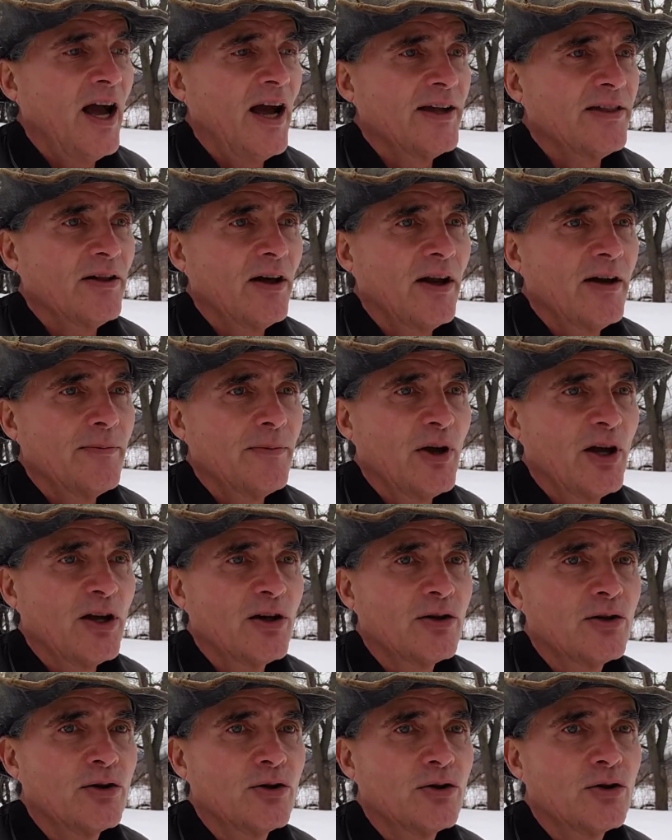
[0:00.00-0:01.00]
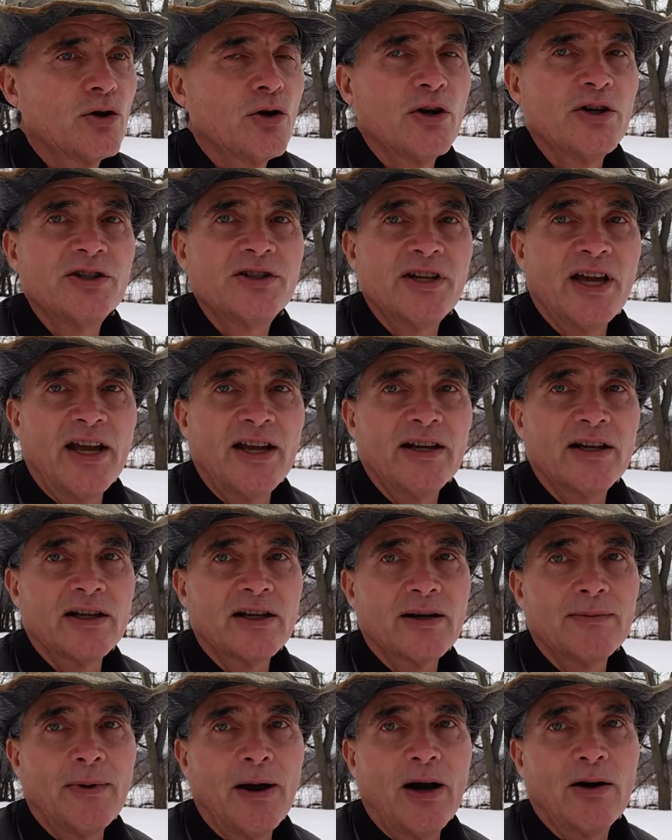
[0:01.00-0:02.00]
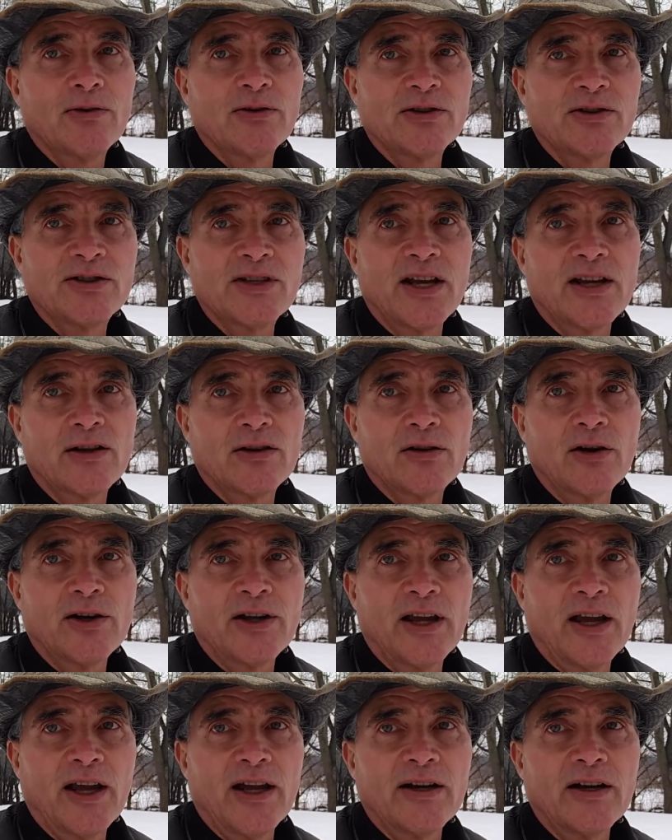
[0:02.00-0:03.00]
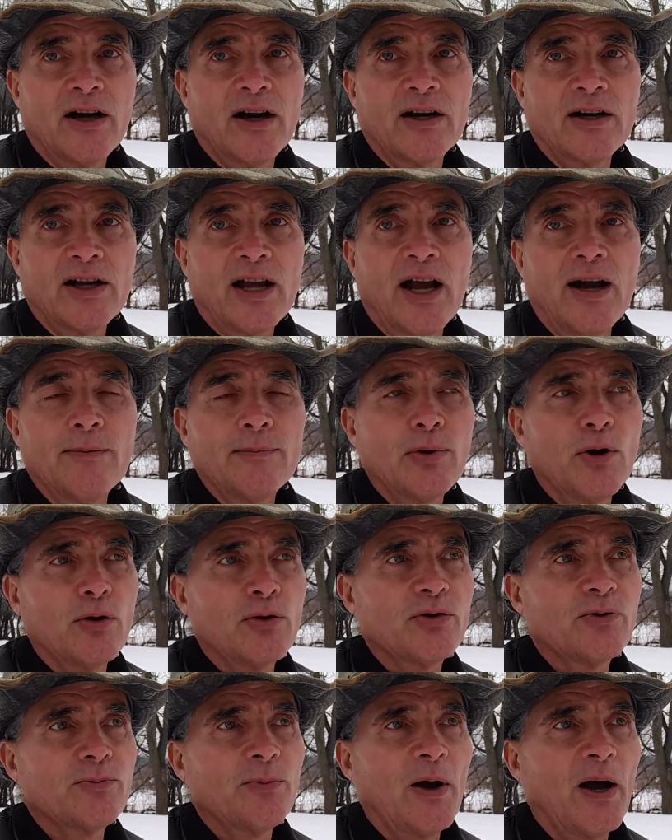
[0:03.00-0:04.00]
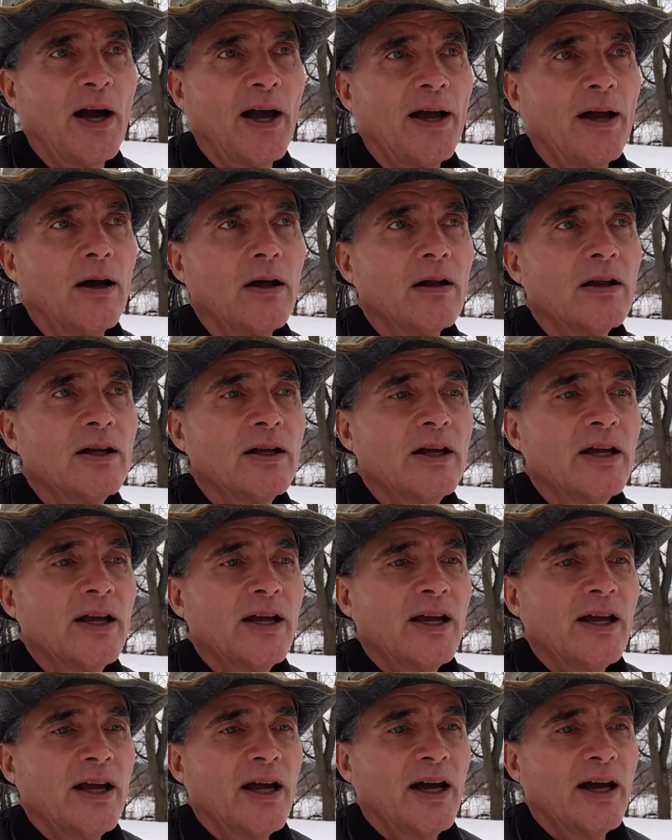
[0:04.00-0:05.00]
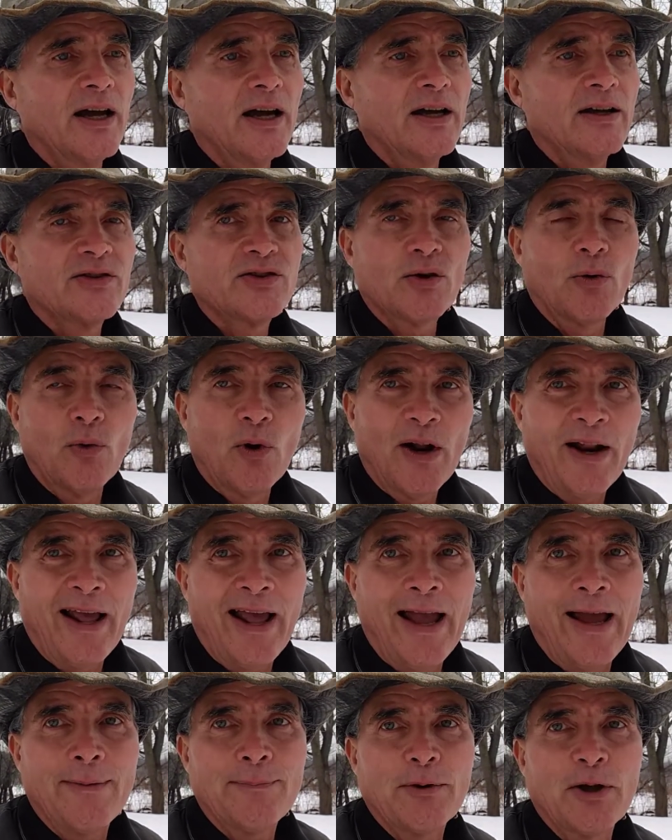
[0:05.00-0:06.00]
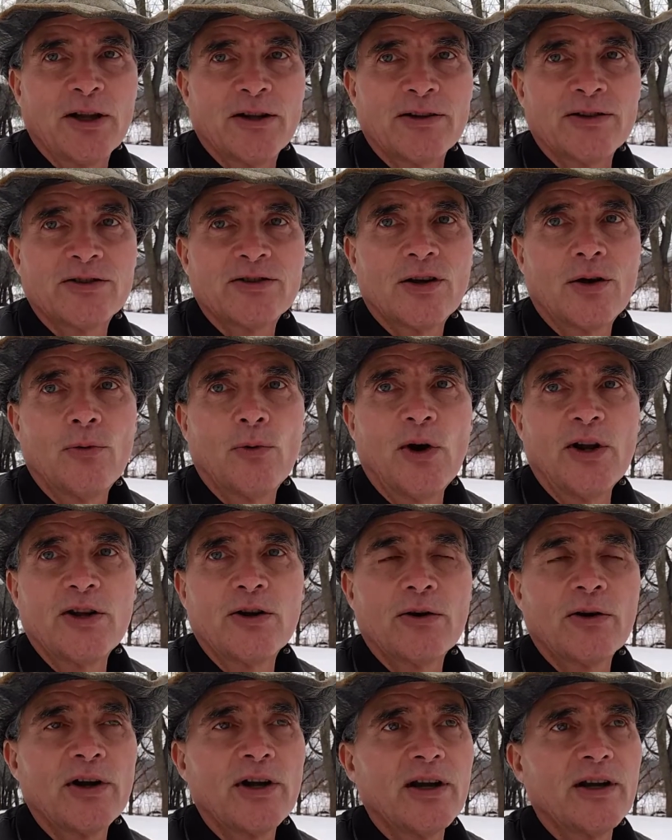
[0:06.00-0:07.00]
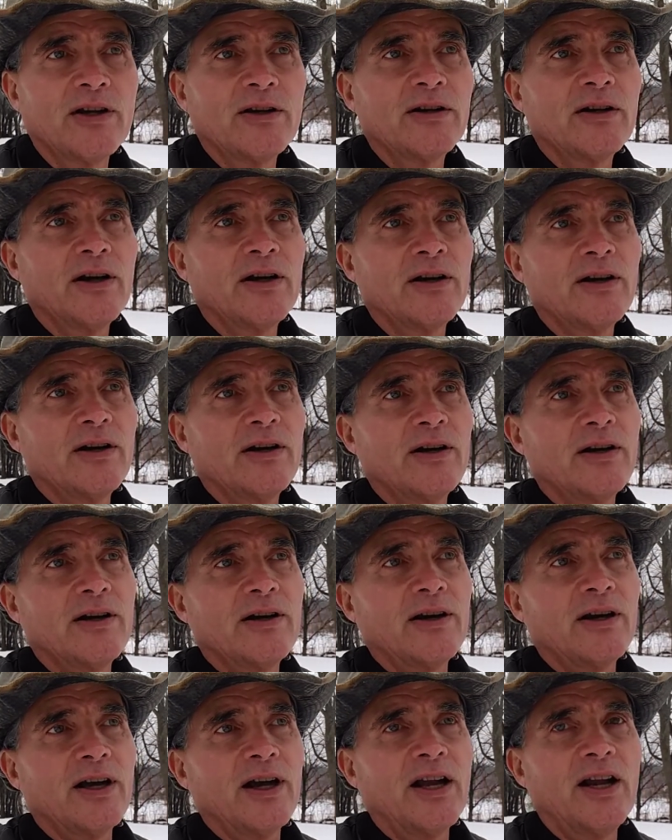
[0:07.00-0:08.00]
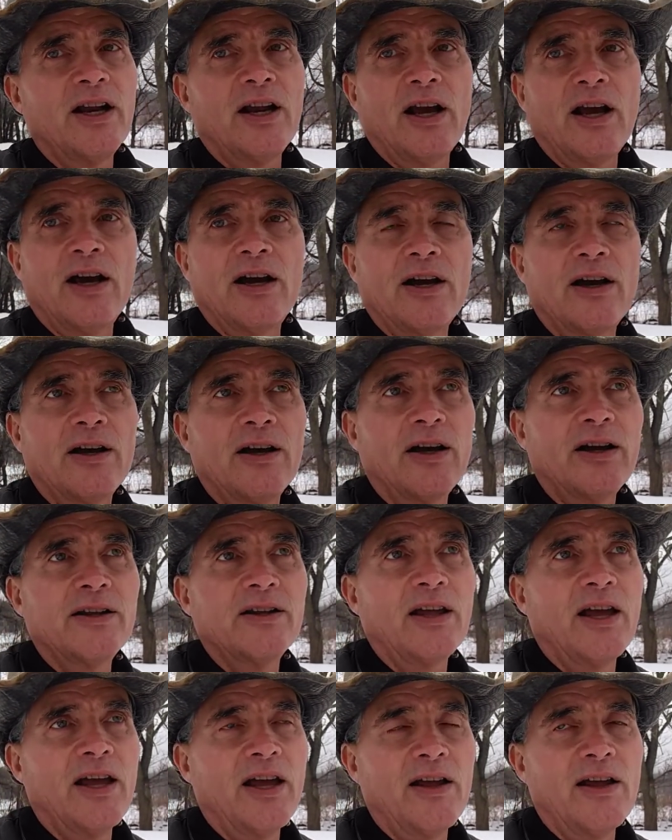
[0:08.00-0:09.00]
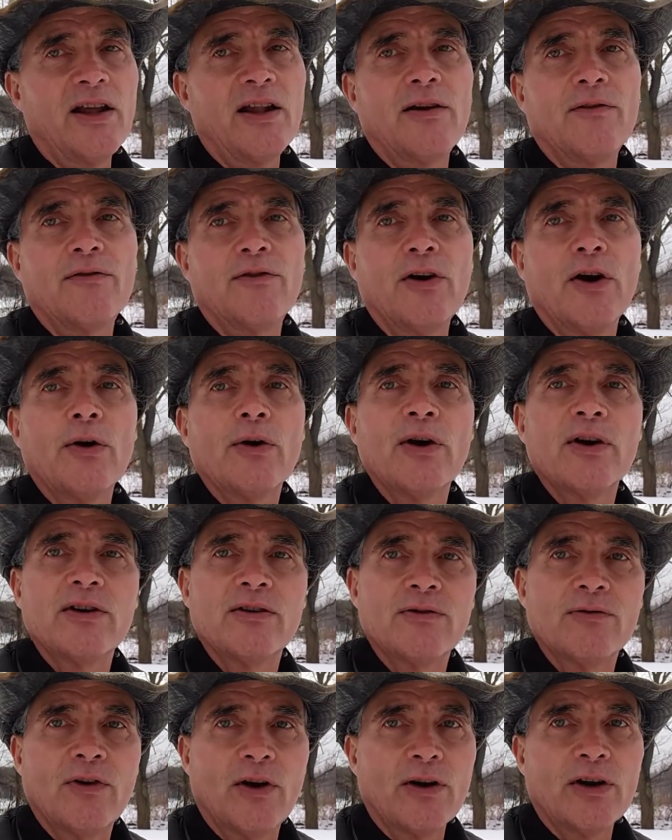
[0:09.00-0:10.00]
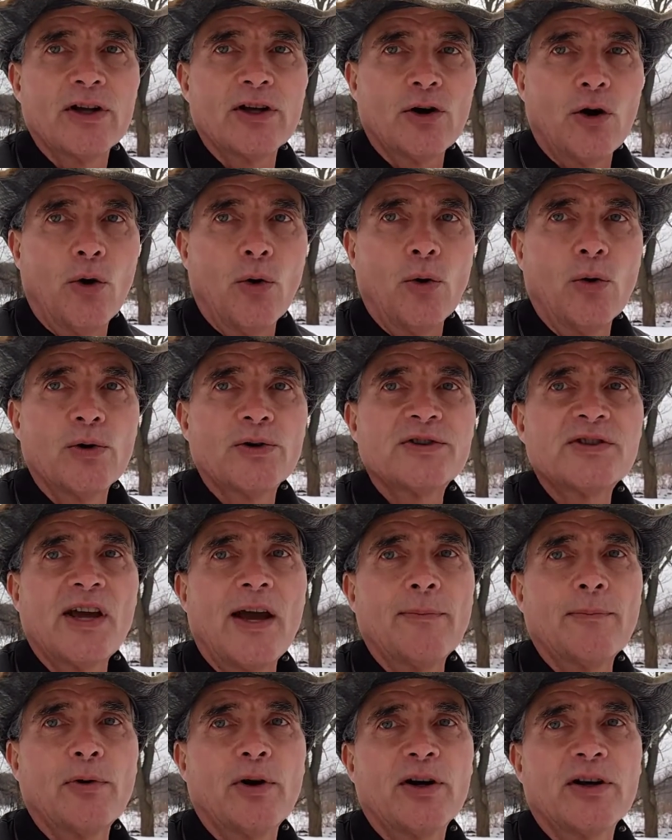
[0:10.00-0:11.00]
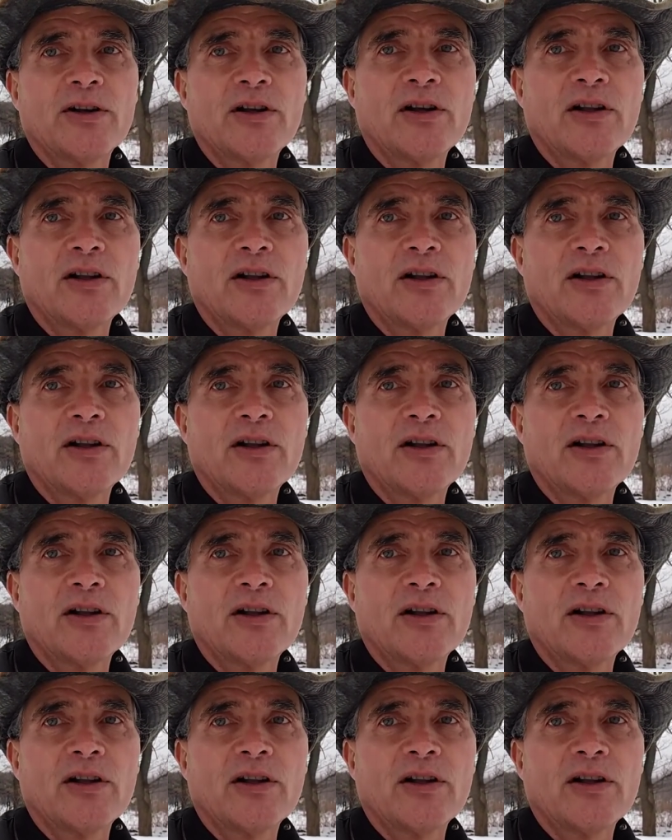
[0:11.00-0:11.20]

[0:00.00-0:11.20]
I thought it'd be a good day to come out and take a look at our compost pile. Uh, so what happens when you're in, uh, in, uh, in, a very, very cold temperate